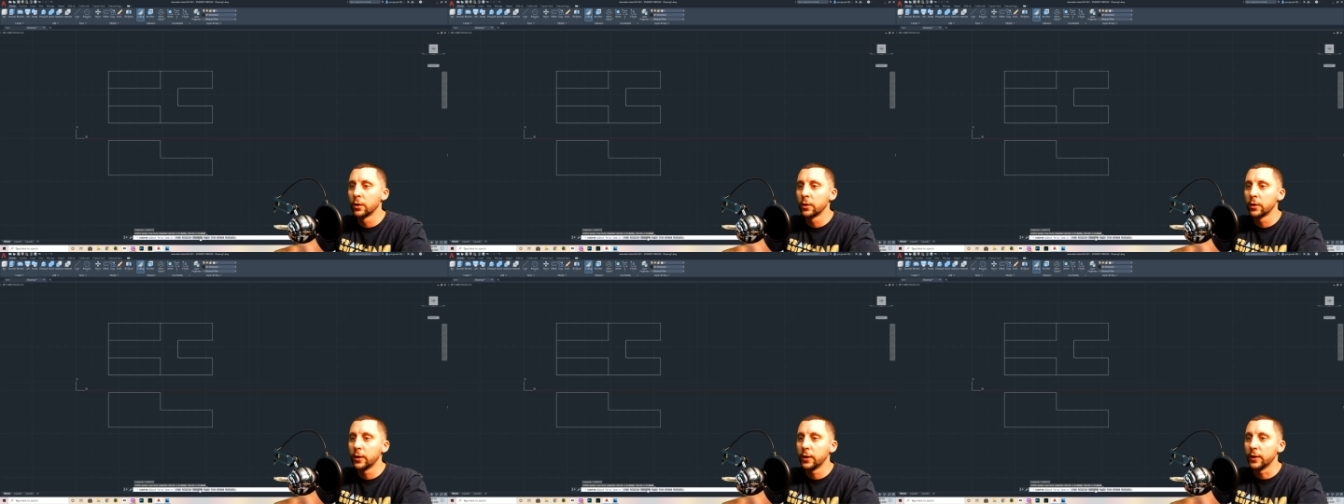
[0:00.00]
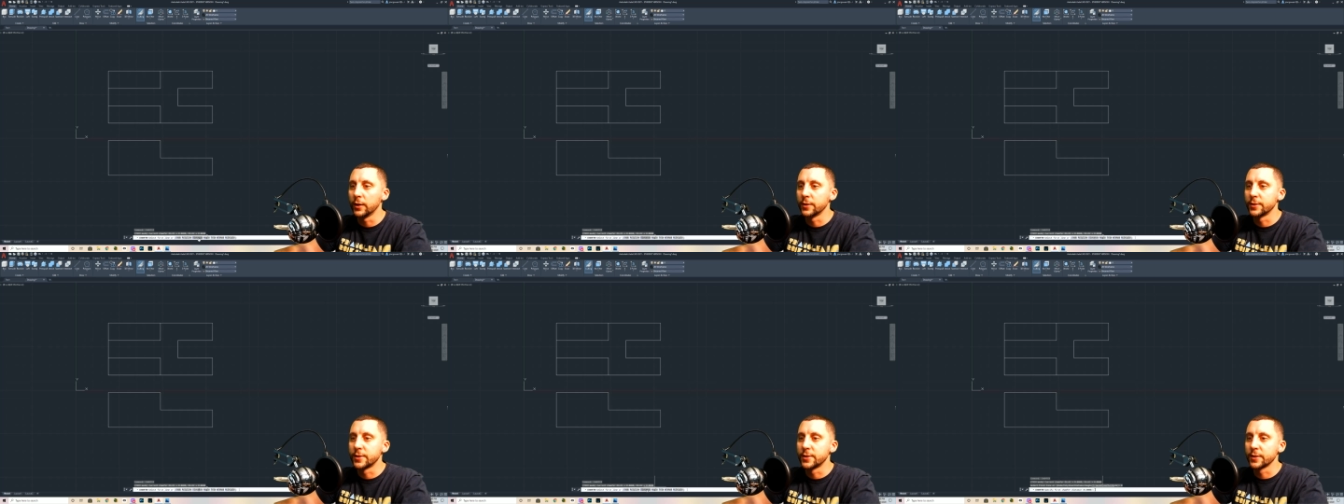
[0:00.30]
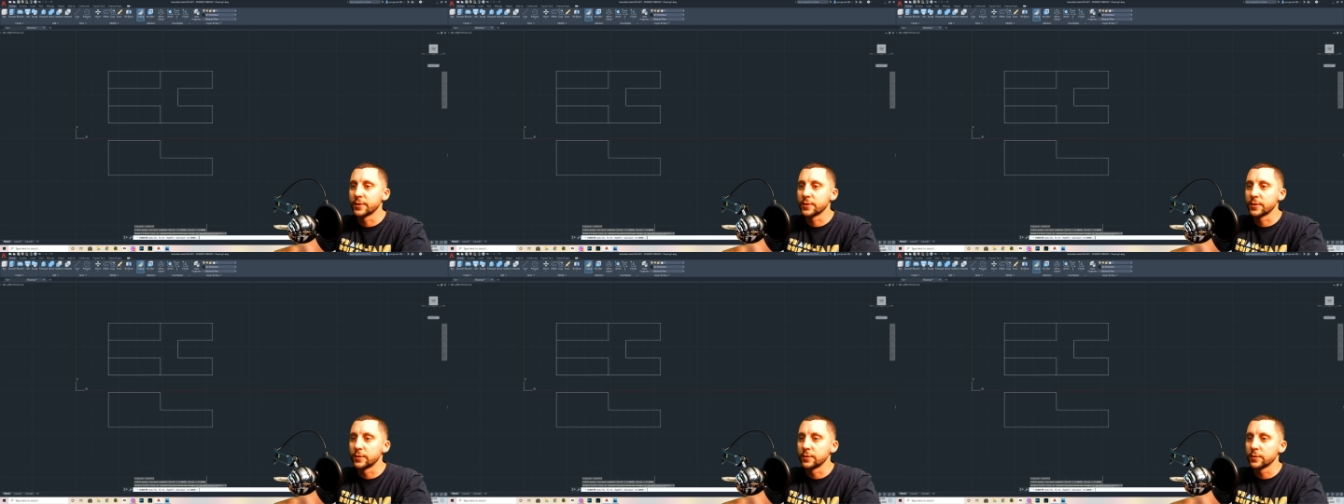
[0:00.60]
hit
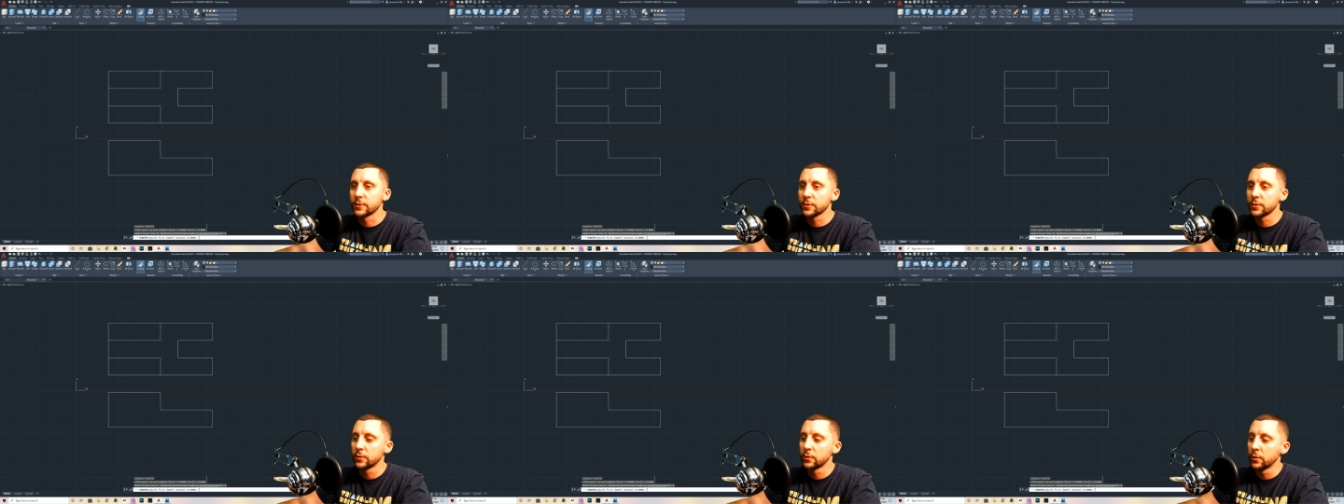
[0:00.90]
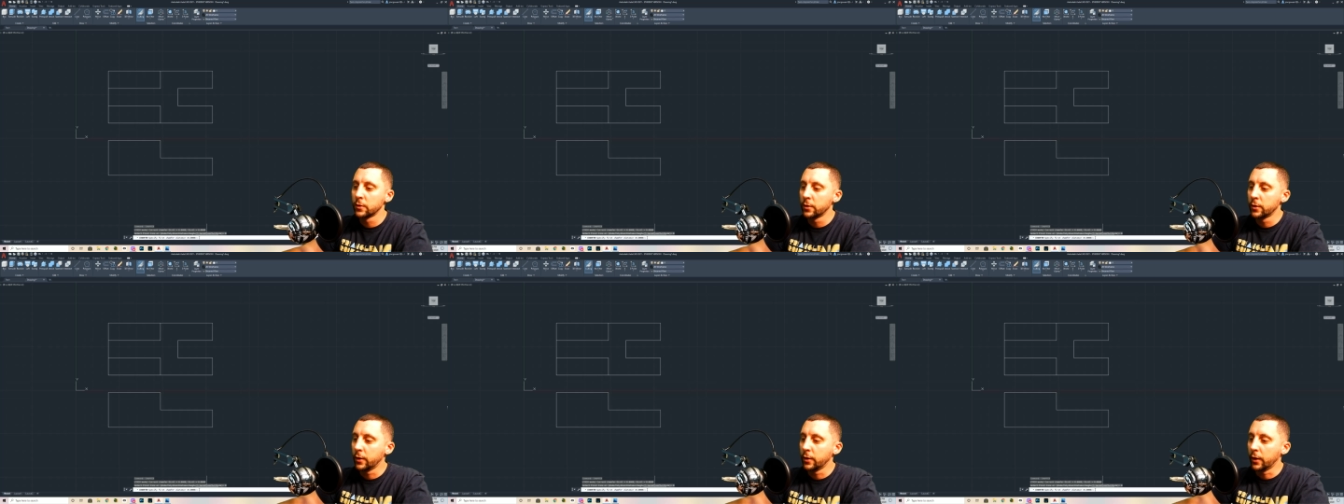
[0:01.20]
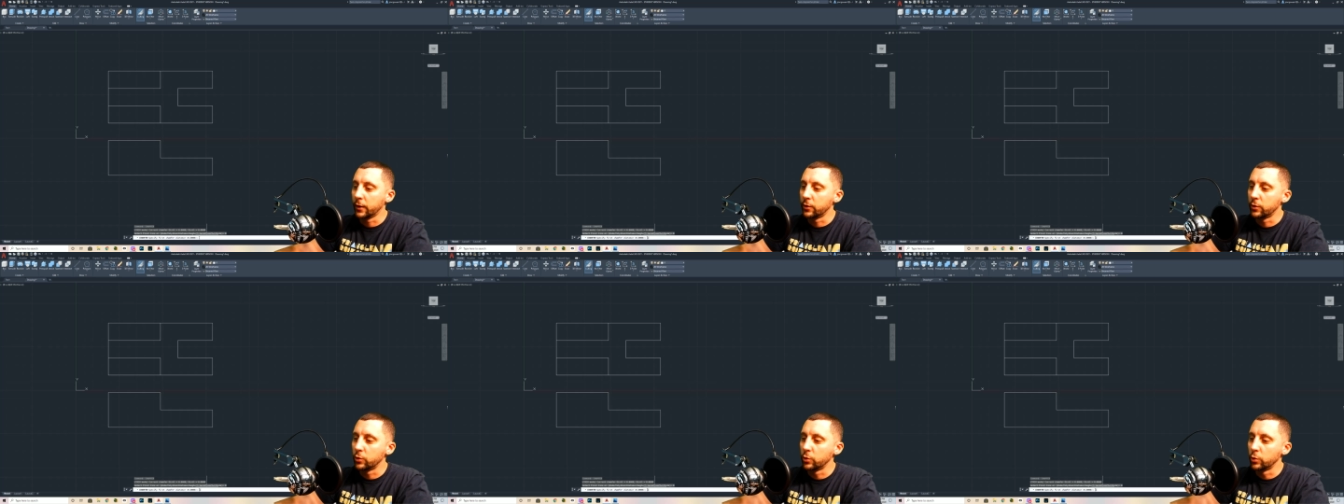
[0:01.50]
distance,
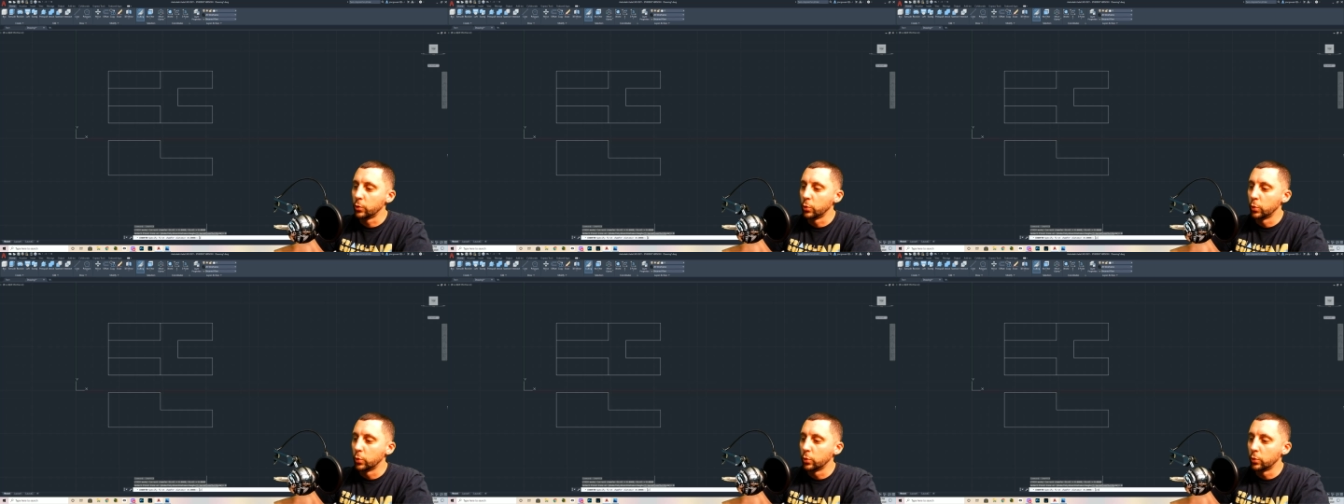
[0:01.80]
and do